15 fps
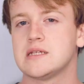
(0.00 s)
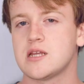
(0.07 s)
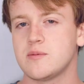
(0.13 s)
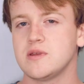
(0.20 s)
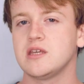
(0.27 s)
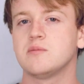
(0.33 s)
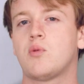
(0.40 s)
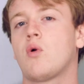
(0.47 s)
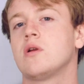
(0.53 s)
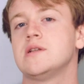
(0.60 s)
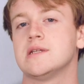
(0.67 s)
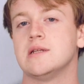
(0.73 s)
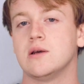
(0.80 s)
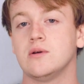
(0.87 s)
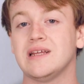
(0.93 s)
Something
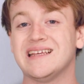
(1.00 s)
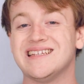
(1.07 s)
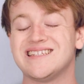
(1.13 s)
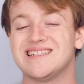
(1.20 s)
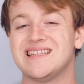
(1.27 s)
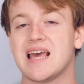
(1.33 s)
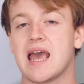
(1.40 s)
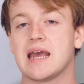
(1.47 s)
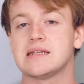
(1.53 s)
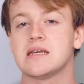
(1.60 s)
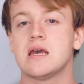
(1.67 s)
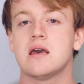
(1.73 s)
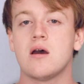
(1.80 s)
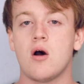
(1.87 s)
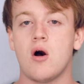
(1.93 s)
important to note is that
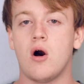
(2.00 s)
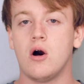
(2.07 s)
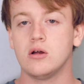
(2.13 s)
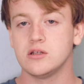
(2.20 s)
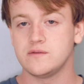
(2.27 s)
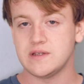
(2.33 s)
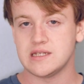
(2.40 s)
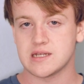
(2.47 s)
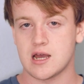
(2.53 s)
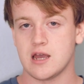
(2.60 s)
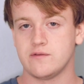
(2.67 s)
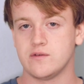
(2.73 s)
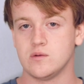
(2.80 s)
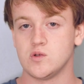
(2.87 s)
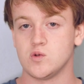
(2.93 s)
all of these
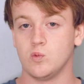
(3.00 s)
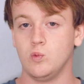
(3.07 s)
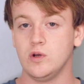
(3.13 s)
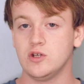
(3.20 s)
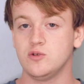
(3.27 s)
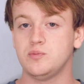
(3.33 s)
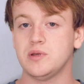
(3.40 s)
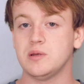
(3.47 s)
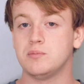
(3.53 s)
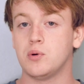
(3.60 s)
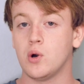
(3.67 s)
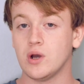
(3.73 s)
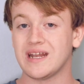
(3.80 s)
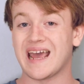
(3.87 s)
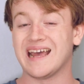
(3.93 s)
iPhones will be
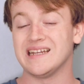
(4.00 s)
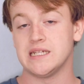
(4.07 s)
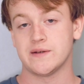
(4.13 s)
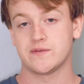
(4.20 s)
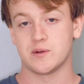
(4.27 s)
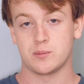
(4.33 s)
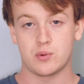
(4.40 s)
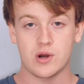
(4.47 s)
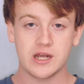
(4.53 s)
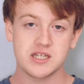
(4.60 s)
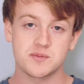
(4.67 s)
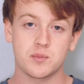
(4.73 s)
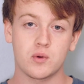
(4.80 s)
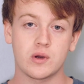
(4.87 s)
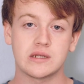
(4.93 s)
put at different
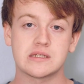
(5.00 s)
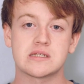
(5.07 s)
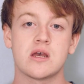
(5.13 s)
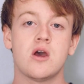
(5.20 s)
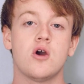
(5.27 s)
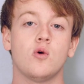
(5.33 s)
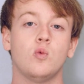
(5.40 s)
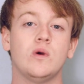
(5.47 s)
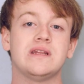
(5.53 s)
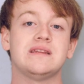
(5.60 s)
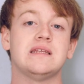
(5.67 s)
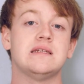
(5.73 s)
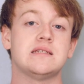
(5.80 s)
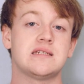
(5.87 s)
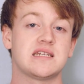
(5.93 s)
price points, with
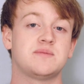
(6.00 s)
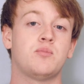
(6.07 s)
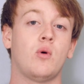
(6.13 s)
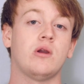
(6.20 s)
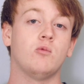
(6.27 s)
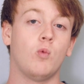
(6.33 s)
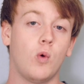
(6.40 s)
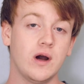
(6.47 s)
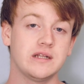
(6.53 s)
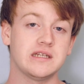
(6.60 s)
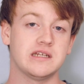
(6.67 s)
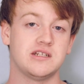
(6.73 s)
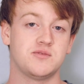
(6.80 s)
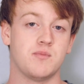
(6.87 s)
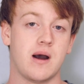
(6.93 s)
the
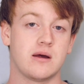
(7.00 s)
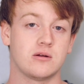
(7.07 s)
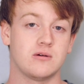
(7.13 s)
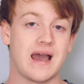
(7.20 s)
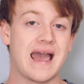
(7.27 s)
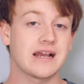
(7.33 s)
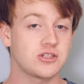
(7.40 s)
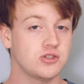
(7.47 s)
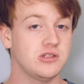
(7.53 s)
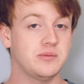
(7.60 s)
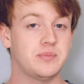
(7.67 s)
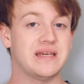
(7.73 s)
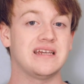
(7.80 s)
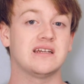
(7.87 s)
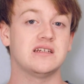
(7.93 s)
6.1-inch model actually
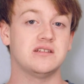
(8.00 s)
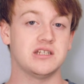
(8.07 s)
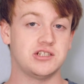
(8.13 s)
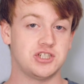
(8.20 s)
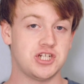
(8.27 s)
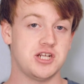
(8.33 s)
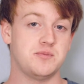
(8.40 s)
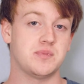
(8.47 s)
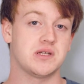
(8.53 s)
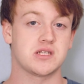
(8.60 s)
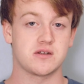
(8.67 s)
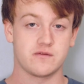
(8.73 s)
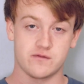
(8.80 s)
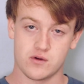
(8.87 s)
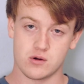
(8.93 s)
being the
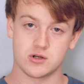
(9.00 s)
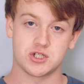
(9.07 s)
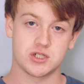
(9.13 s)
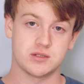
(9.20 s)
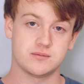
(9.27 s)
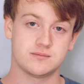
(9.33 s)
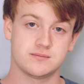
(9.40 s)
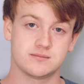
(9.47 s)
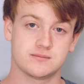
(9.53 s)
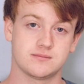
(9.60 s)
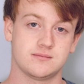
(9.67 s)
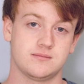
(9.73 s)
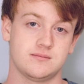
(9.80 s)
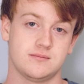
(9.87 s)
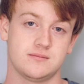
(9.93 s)
cheapest version. The
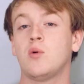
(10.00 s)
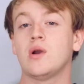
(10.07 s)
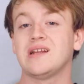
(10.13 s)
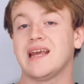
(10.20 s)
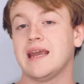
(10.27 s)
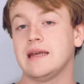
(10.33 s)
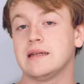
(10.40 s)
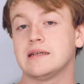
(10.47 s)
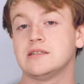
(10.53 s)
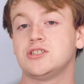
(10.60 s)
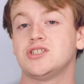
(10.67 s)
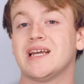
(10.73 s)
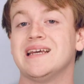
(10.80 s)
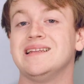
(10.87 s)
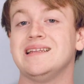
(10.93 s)

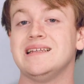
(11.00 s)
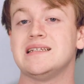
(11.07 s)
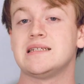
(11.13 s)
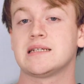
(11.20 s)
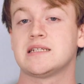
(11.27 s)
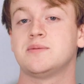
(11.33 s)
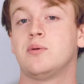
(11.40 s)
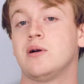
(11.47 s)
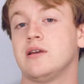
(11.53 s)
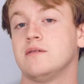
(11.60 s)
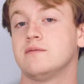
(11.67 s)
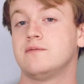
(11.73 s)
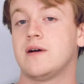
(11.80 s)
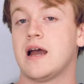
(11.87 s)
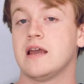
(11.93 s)
5.8-inch and the
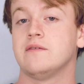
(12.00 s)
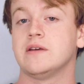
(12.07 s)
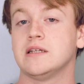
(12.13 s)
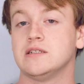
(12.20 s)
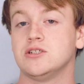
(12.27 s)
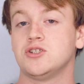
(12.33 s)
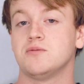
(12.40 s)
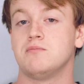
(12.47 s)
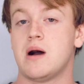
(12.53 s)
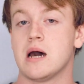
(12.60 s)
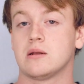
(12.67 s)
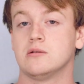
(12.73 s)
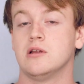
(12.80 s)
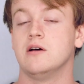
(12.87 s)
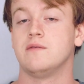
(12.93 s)
6.5-inch
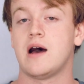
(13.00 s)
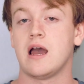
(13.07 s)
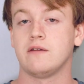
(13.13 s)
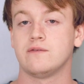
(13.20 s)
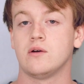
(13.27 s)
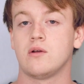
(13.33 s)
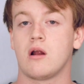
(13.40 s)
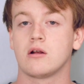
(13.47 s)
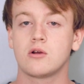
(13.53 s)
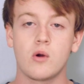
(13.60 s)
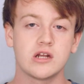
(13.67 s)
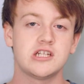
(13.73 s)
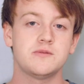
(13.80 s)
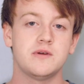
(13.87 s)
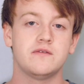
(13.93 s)
model of iPhone are
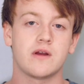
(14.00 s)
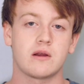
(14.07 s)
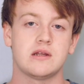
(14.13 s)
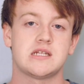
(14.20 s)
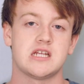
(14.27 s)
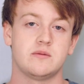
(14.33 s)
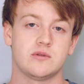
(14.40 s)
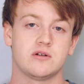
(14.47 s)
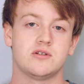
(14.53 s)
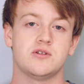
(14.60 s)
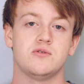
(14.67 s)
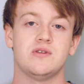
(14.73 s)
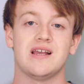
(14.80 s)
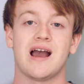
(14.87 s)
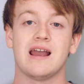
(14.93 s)
going to be very similar
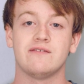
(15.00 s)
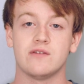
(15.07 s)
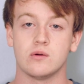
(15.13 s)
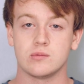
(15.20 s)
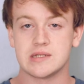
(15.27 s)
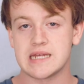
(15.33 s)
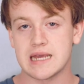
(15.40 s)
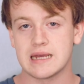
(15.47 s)
to the iPhone